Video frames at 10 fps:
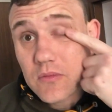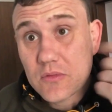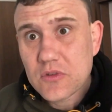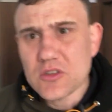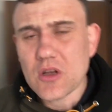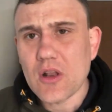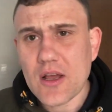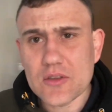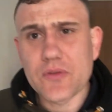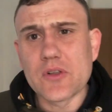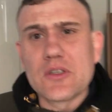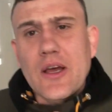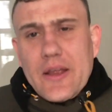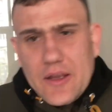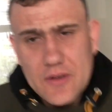This is our last full
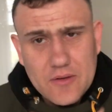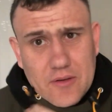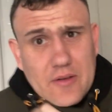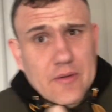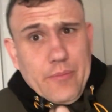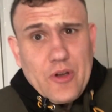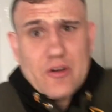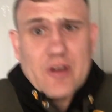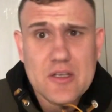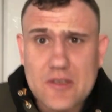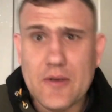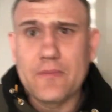day in Bucharest.